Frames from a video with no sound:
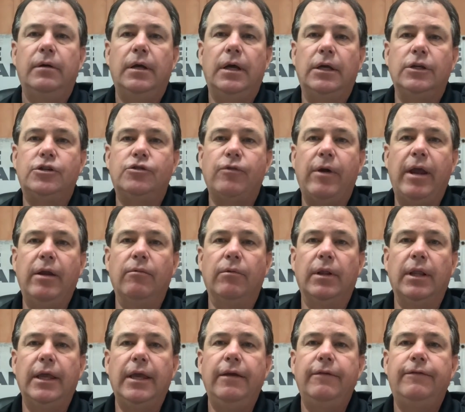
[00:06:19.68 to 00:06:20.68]
a strain
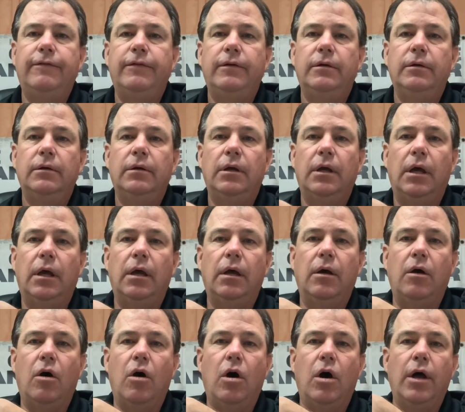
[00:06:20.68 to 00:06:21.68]
relief uh,
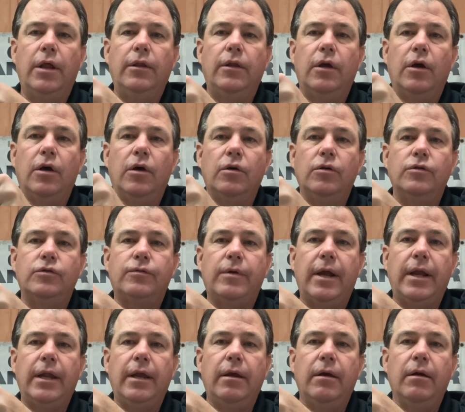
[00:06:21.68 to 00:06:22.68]
on the hose
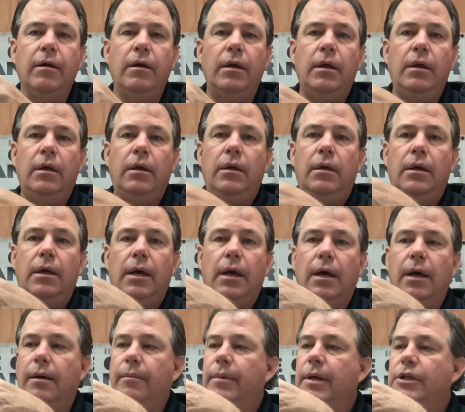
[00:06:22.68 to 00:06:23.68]
right here,
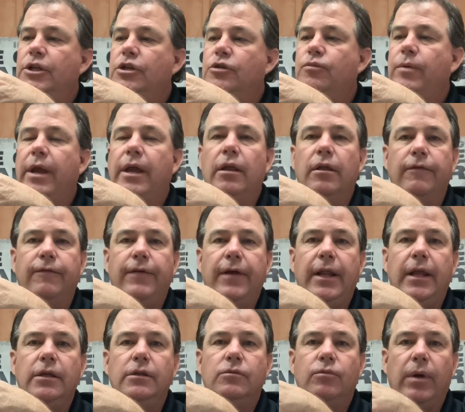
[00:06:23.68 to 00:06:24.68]
uh, but just regular
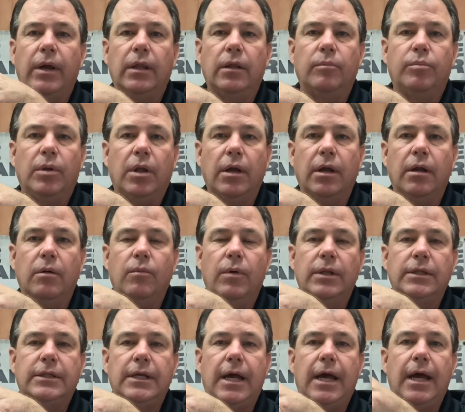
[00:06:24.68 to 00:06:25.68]
fittings, regular plug on
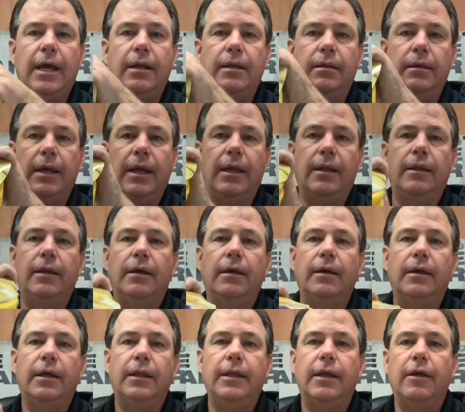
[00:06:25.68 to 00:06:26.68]
one side, and uh,
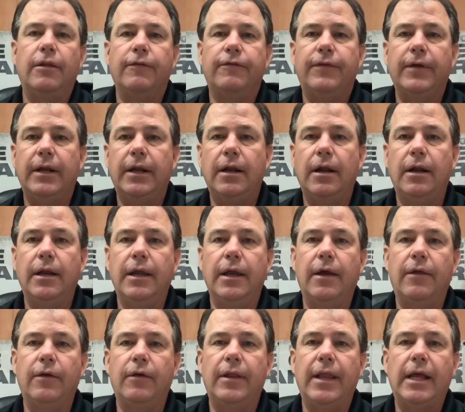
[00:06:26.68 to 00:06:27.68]
regular fitting on the
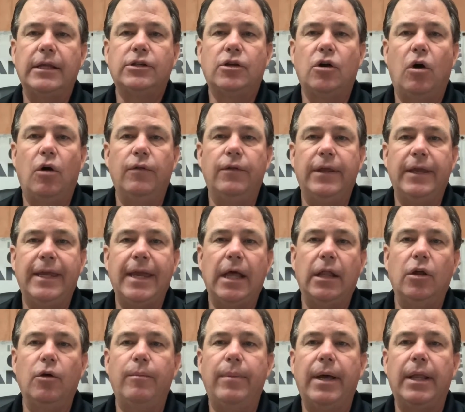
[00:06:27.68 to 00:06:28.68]
other. That's called the
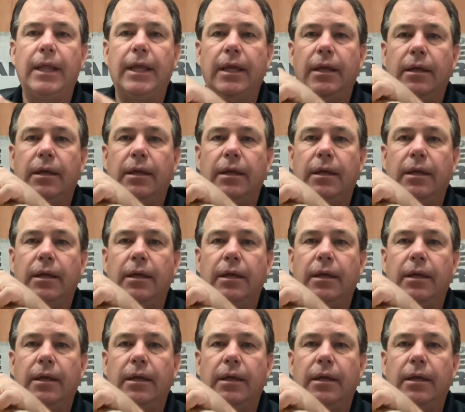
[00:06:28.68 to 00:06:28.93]
yellow belly